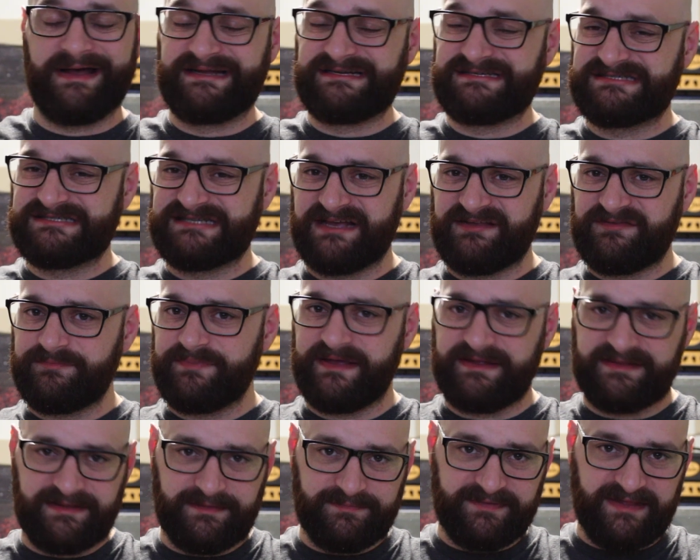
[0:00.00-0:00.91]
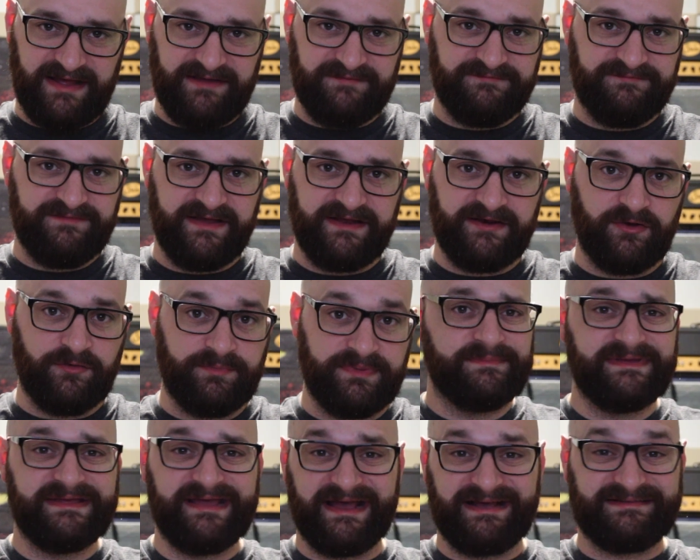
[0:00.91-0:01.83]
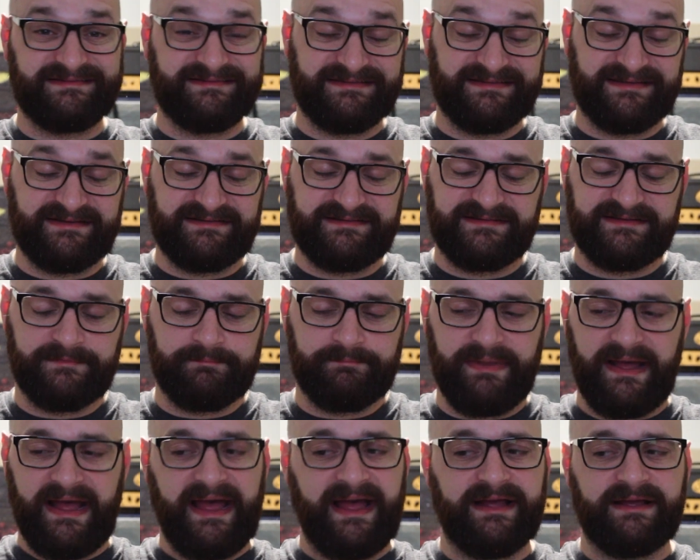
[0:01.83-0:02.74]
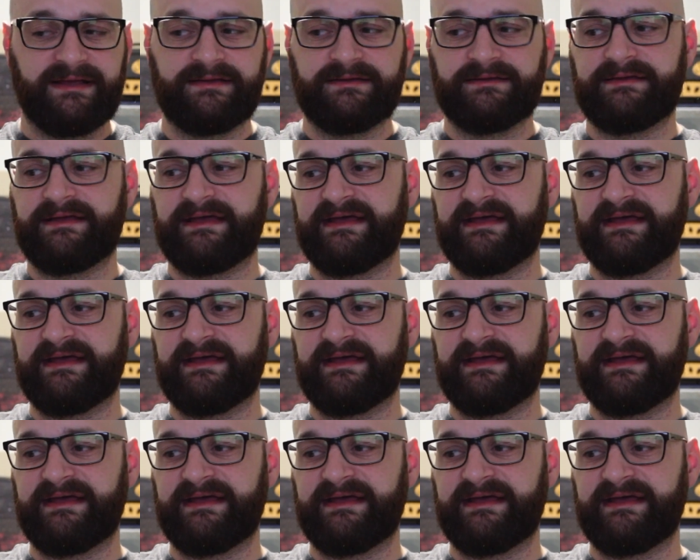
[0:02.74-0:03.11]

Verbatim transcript: I just picked up that Fano px6 in the back,